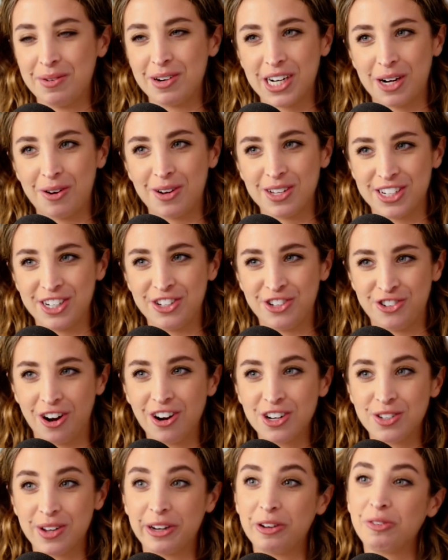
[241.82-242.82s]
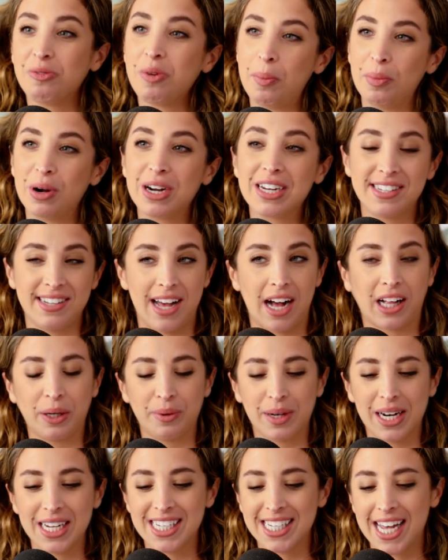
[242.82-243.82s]
wish I wasn't as drunk so I can remember
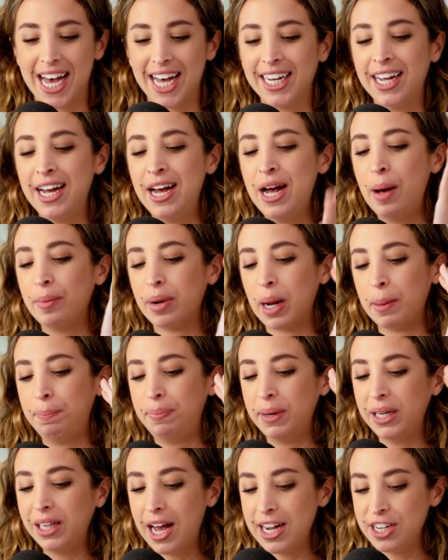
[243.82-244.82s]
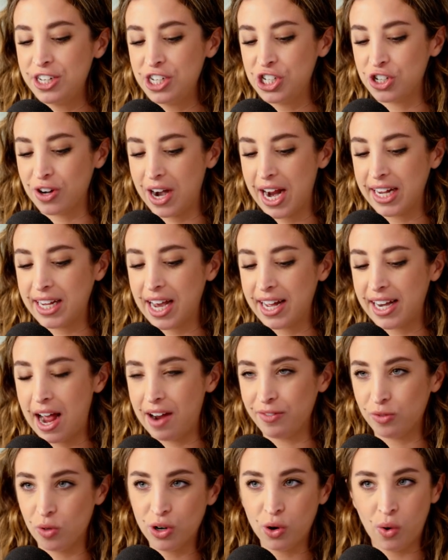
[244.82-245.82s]
exactly what I said. But I beeline to Drake, and
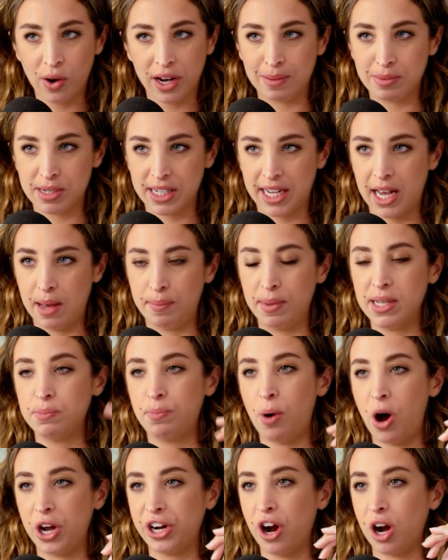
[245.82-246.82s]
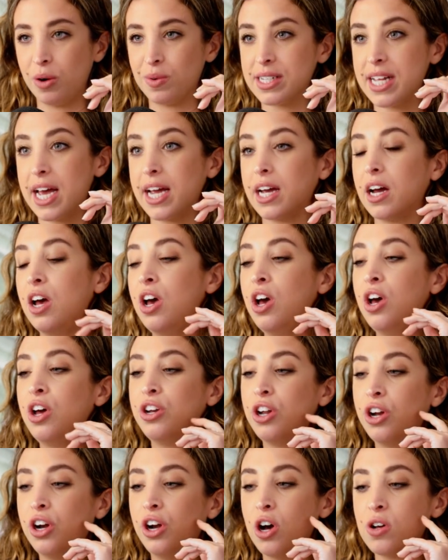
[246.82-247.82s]
everyone going up to him, his bodyguard was like,
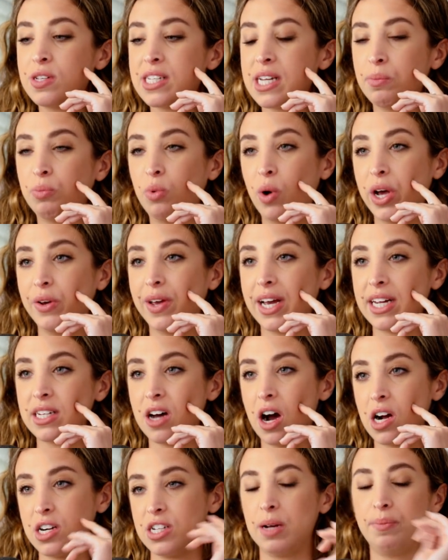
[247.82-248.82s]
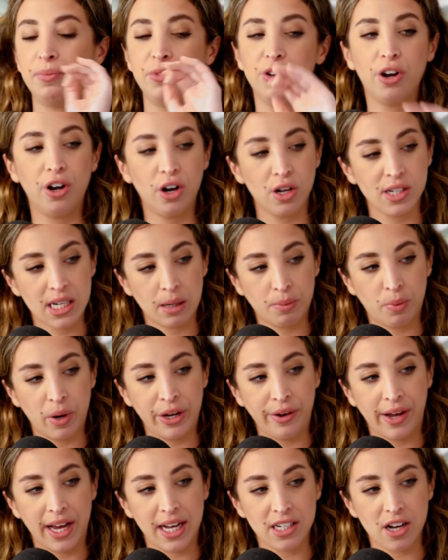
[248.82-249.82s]
no, step away, you can't talk to him. No, step
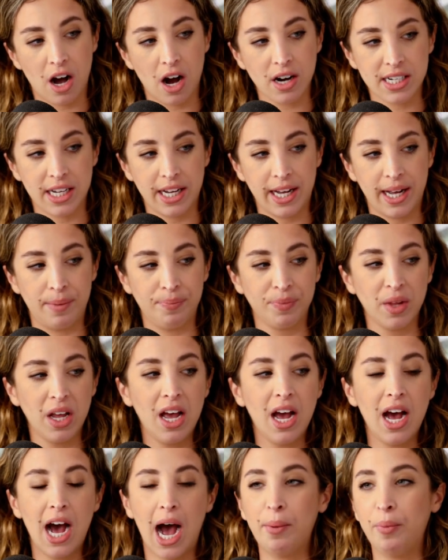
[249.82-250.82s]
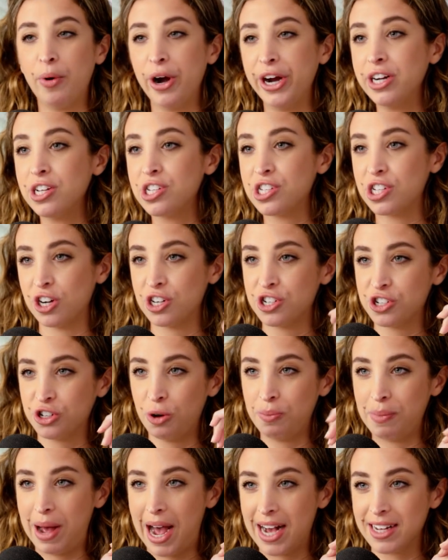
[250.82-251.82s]
away, you can't talk to him. I'm wearing a
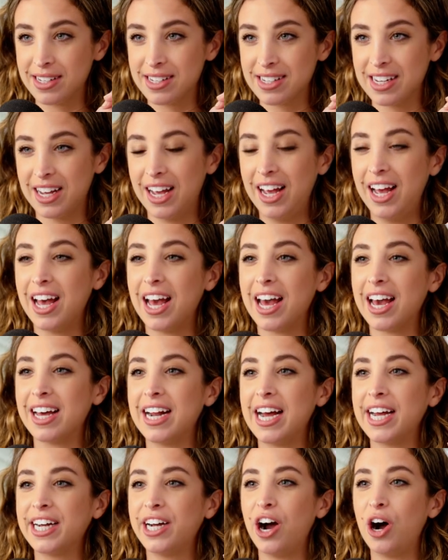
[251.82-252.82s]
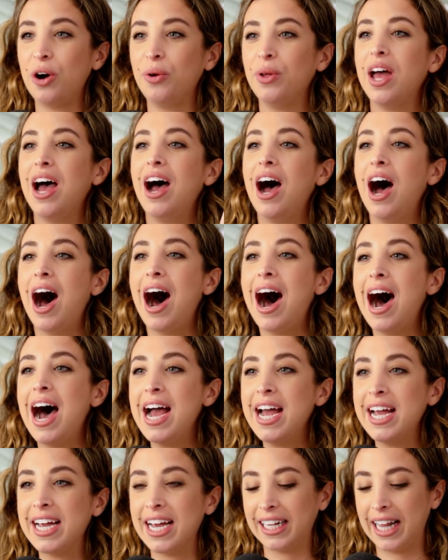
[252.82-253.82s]
surgical mask, and I go,
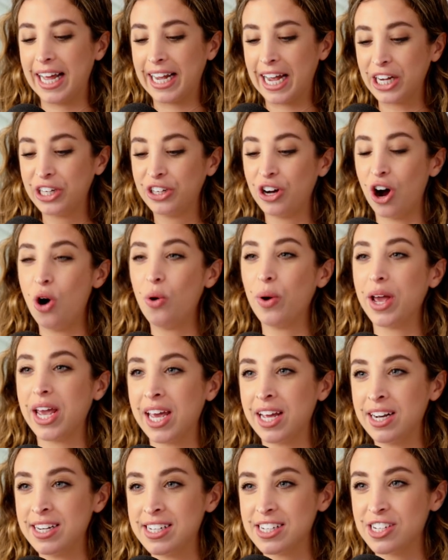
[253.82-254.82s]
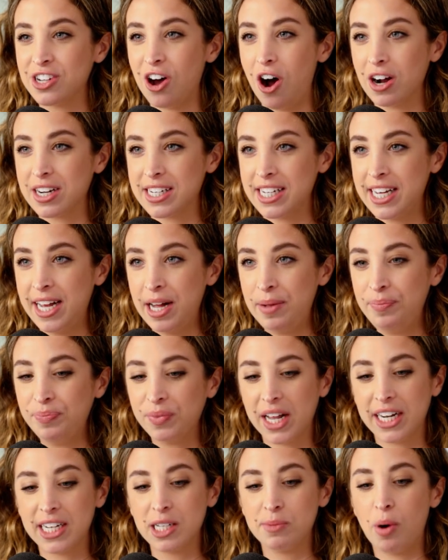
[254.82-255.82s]
hi, and I go in to talk to
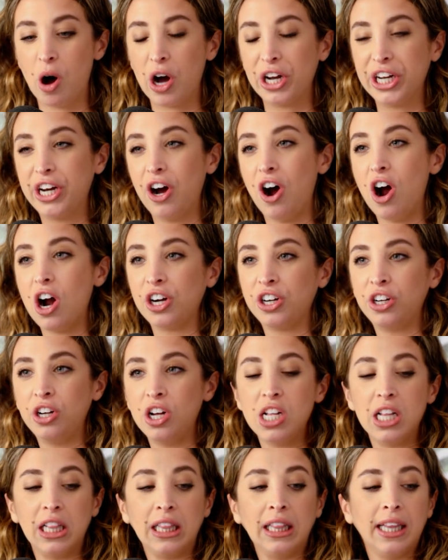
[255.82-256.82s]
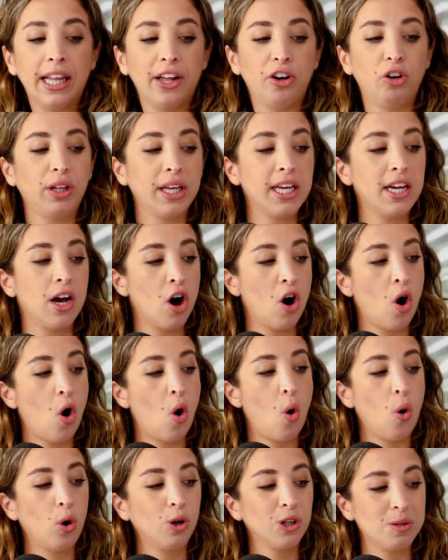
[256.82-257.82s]
him, and his bodyguard literally
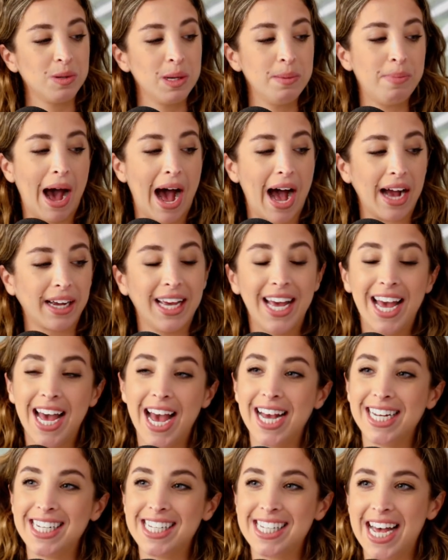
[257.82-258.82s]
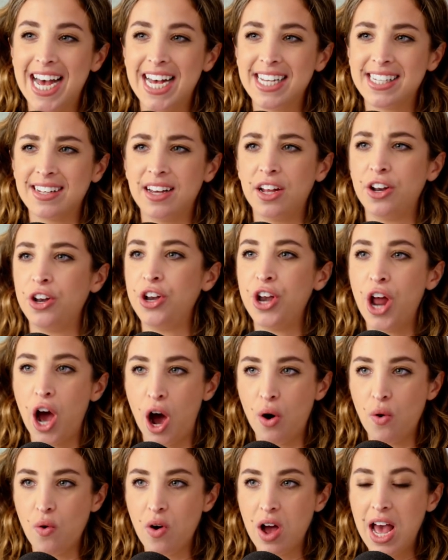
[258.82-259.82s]
holds me back and says
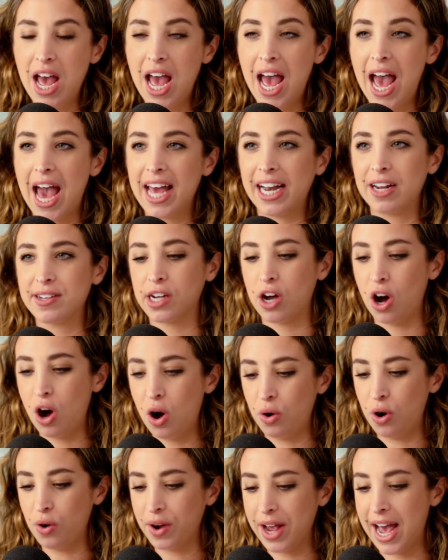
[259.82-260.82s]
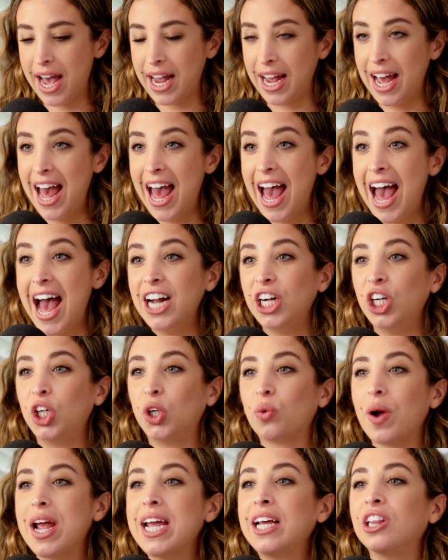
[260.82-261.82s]
no. And I was like, oh, okay.
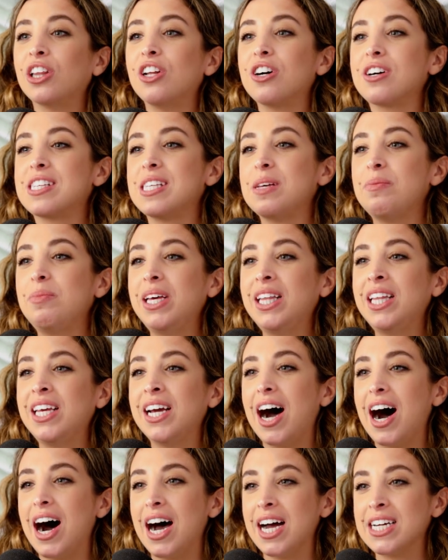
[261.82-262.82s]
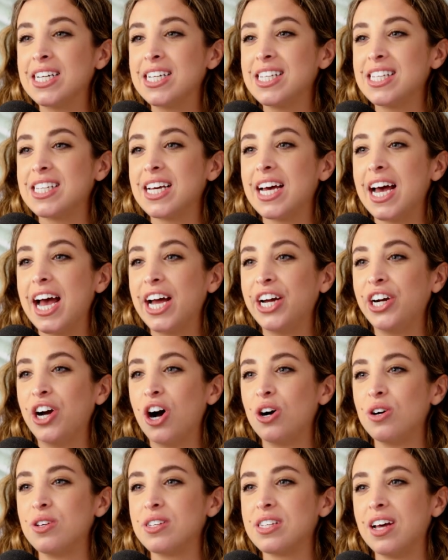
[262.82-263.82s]
Drake looks at me in the eyes and
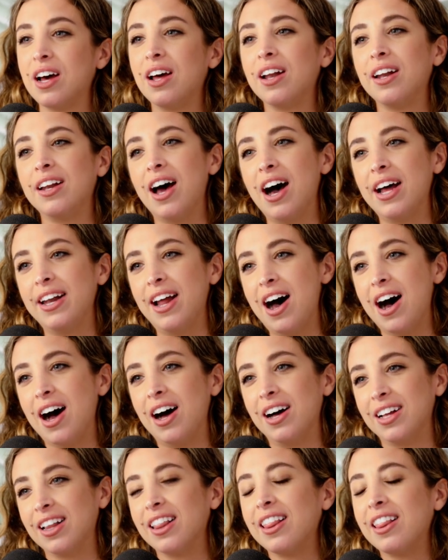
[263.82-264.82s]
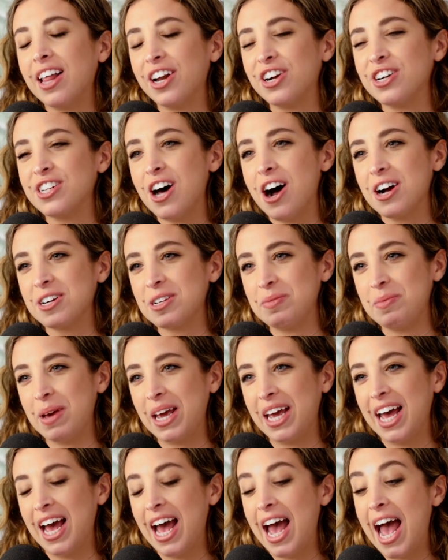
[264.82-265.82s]
goes, nah, let her talk to
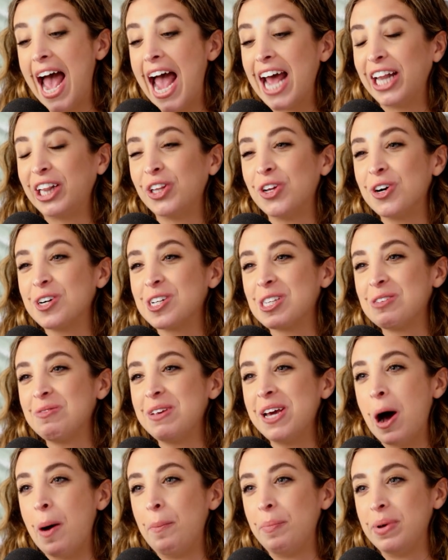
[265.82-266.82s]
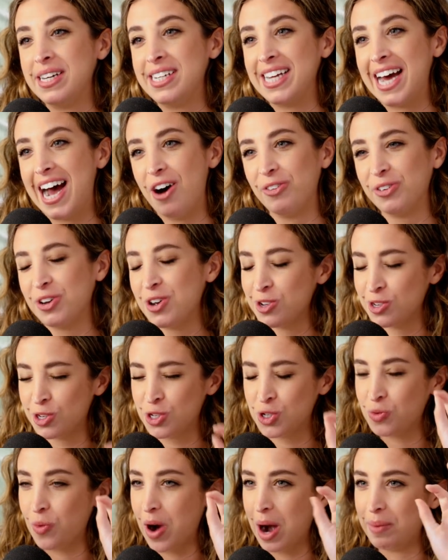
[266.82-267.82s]
me, and looks me up and down.
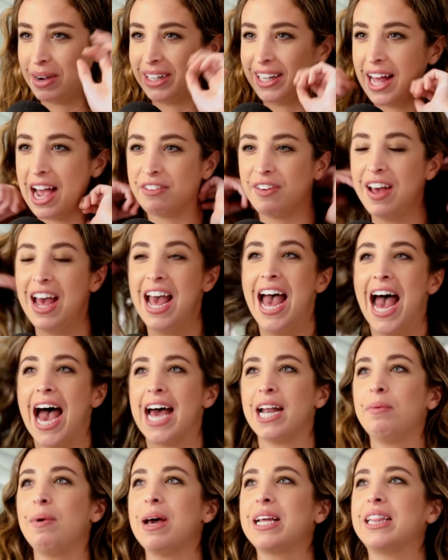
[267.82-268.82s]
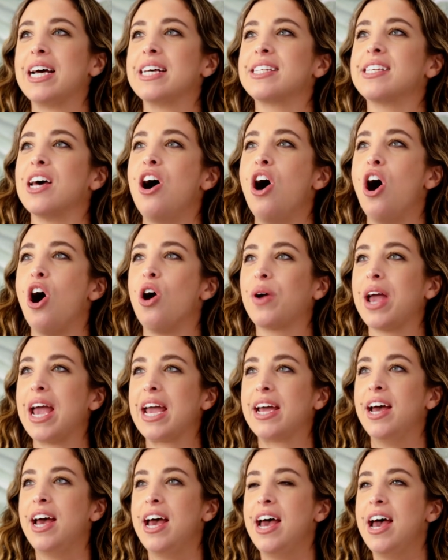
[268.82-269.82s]
Swear on my life. And I'm like this,
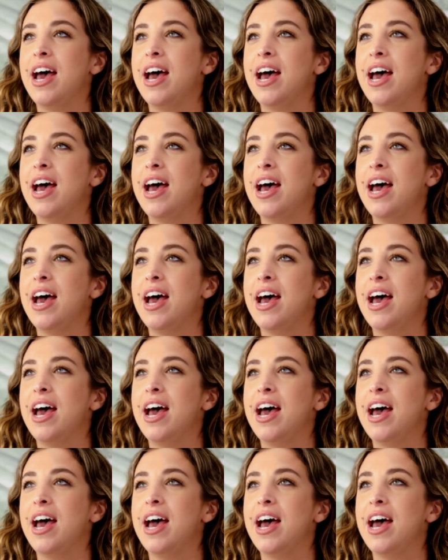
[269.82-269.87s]
okay.